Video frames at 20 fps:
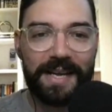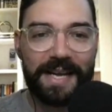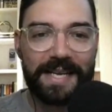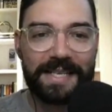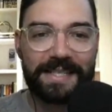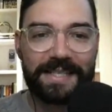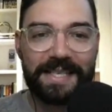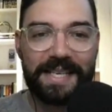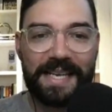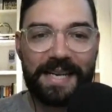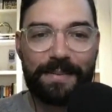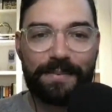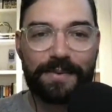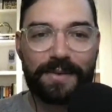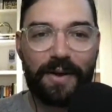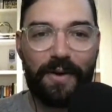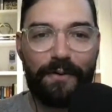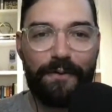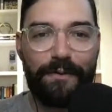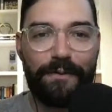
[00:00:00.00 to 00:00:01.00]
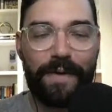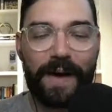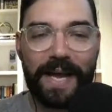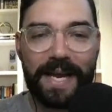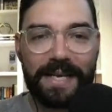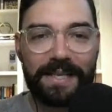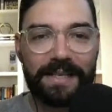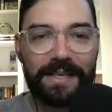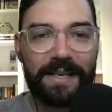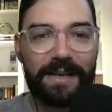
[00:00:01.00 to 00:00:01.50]
as teams
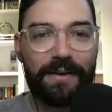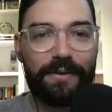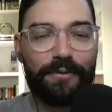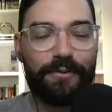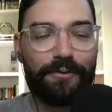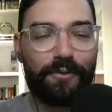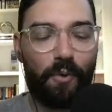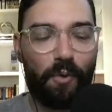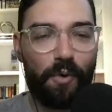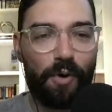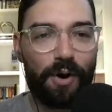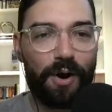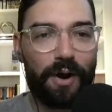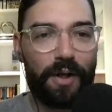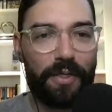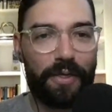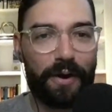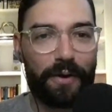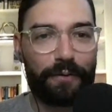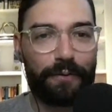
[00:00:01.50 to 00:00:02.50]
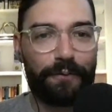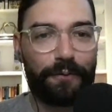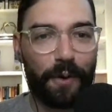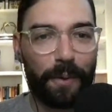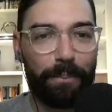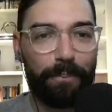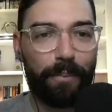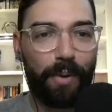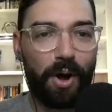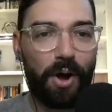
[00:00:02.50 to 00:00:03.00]
fight for their
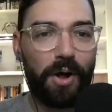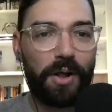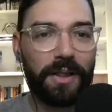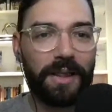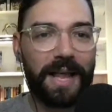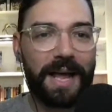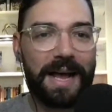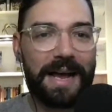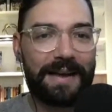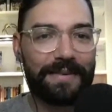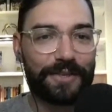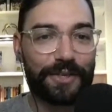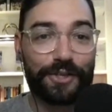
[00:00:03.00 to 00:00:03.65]
football lives.